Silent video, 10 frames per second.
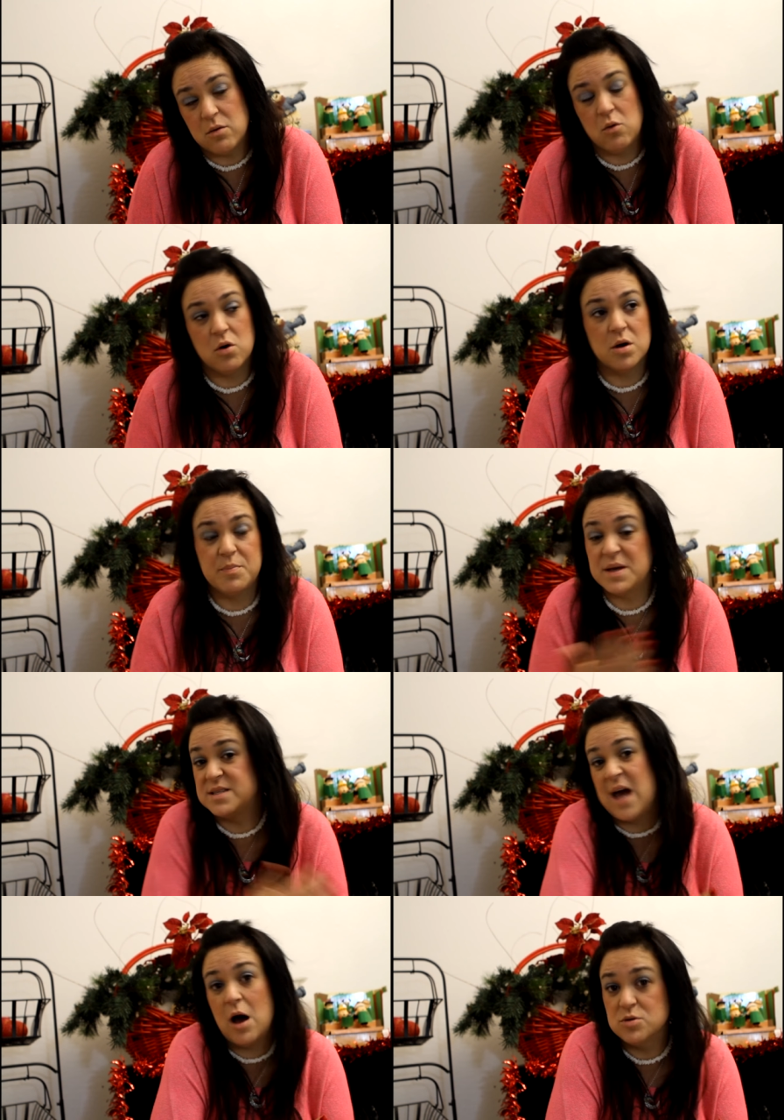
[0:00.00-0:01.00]
or be
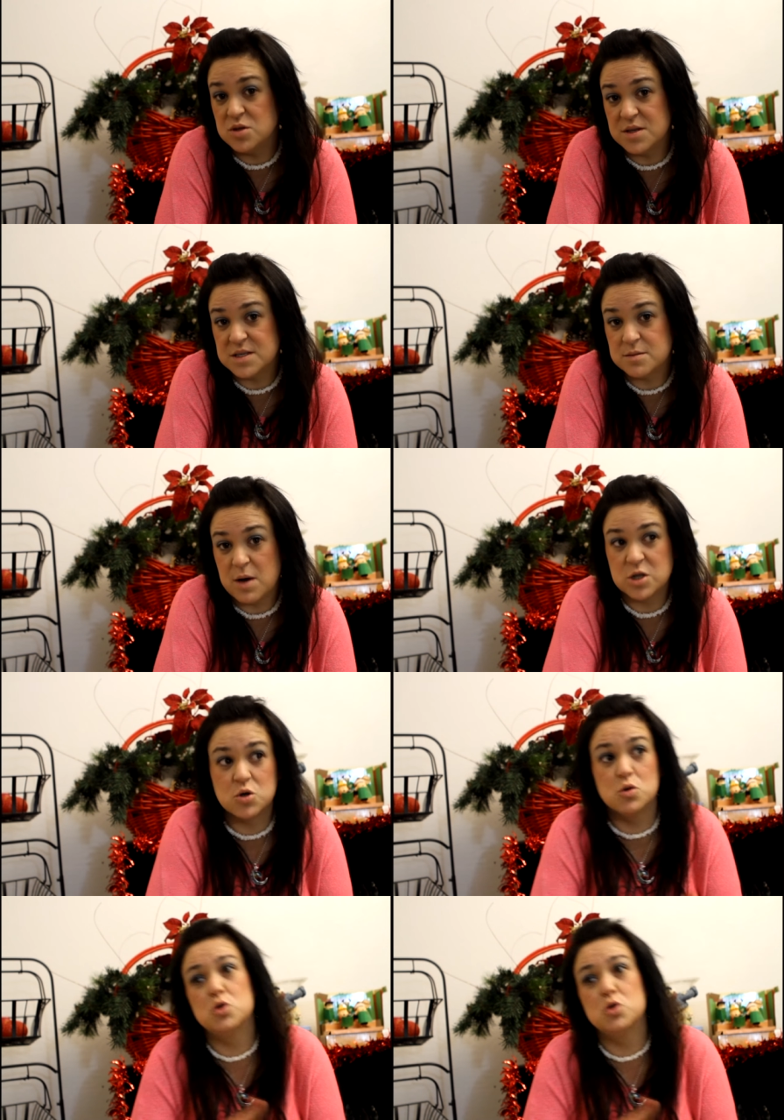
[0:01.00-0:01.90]
down to this much or